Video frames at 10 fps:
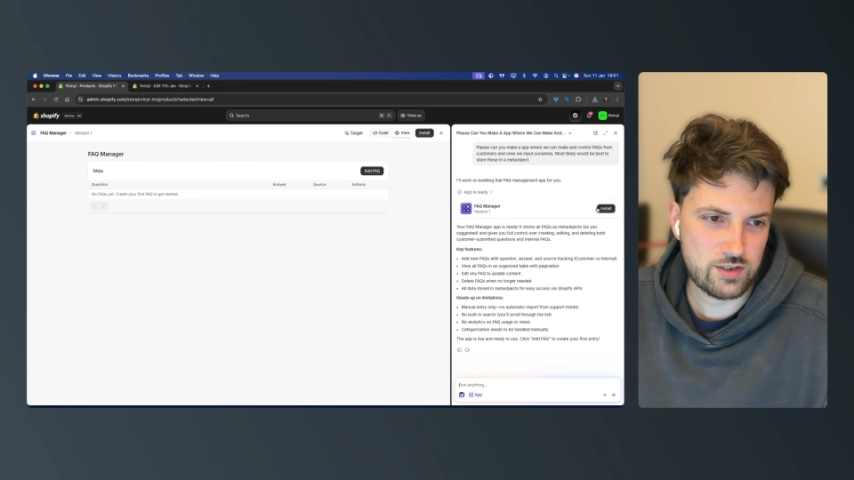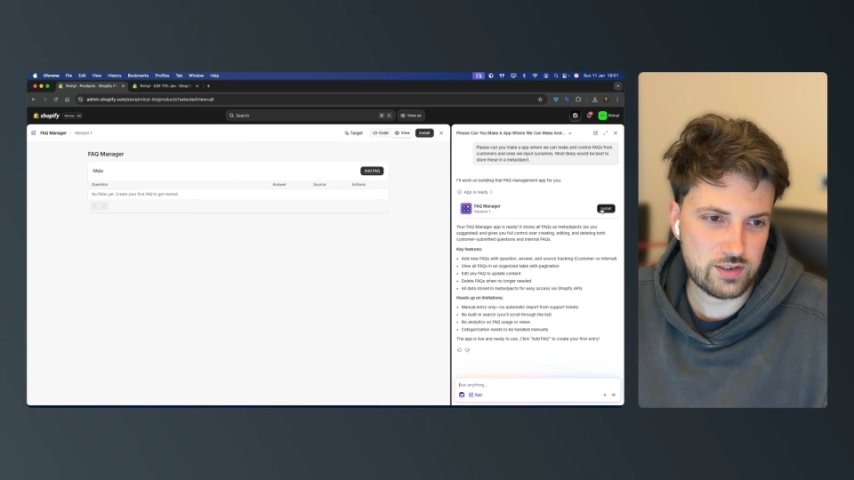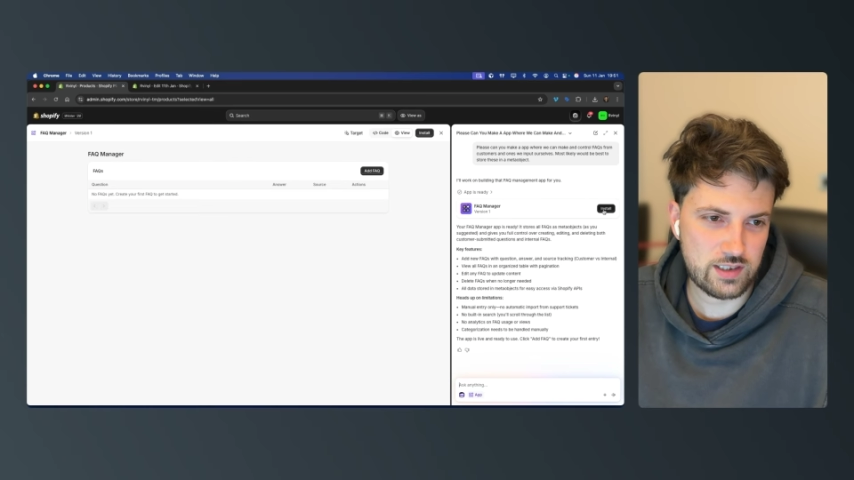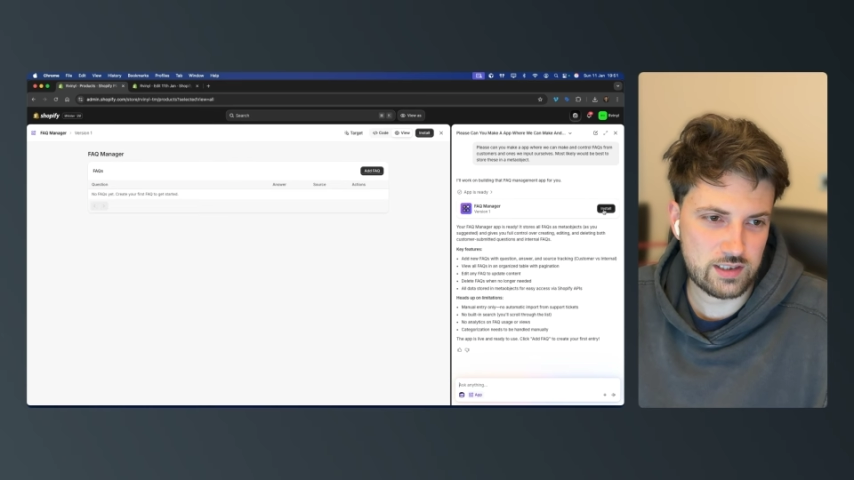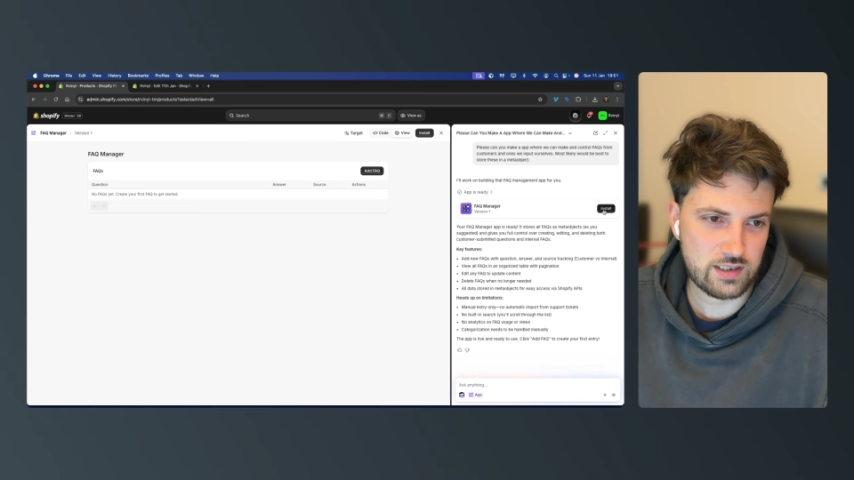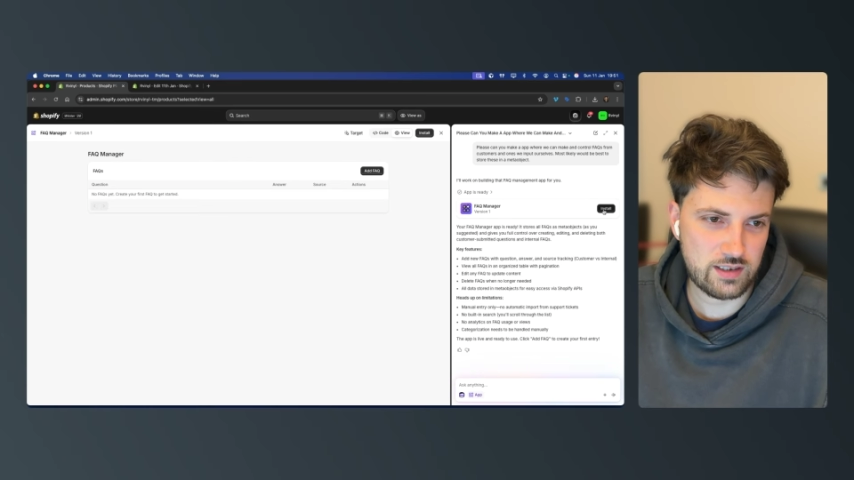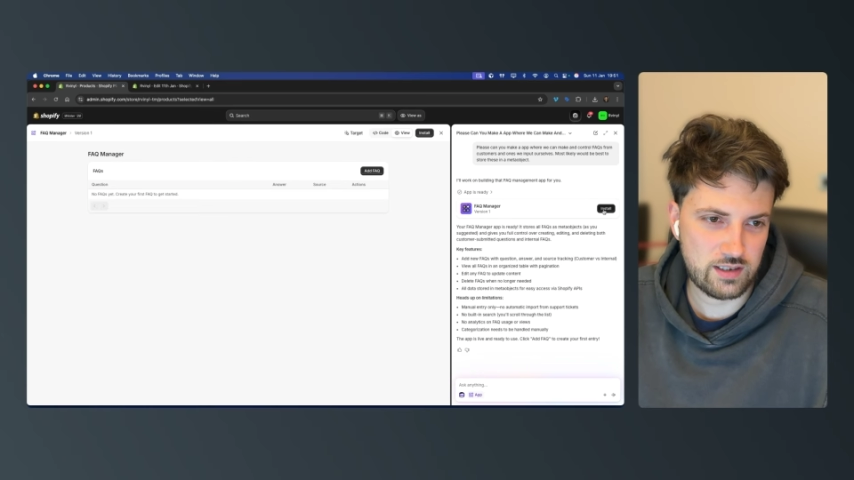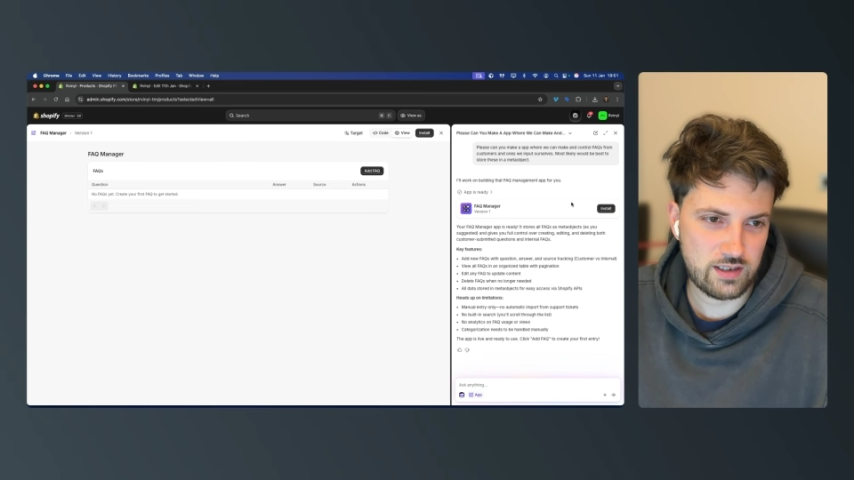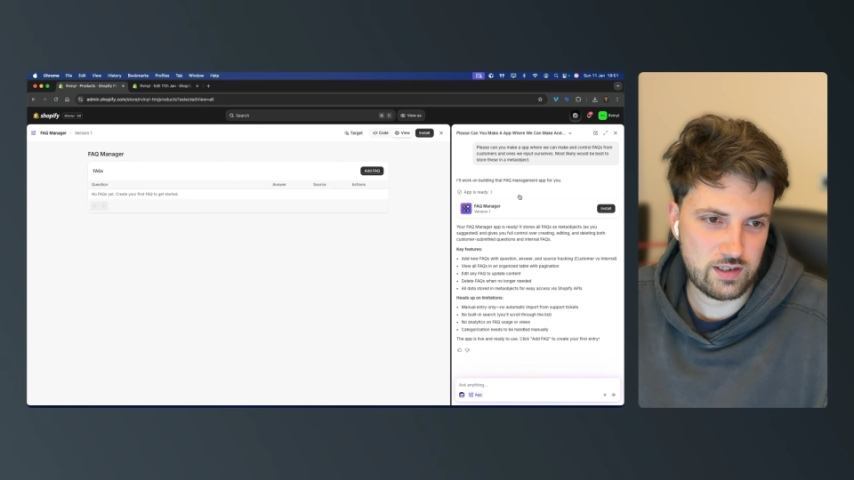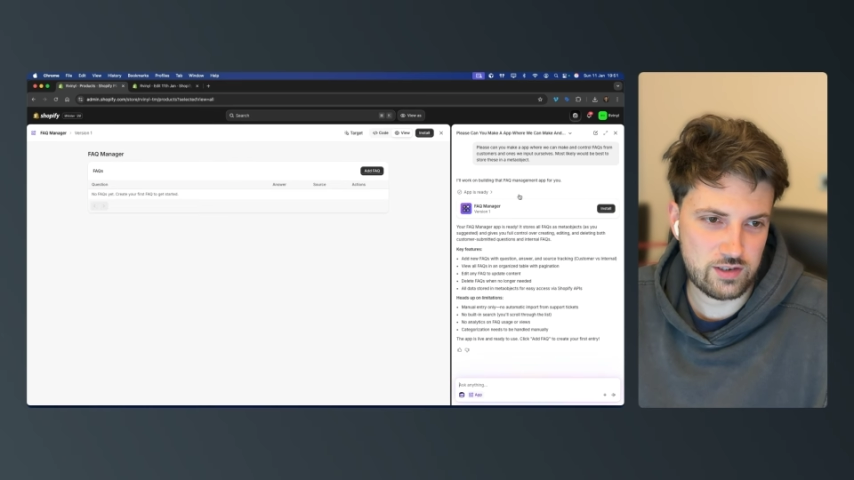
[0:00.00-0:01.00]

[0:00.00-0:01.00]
just gonna,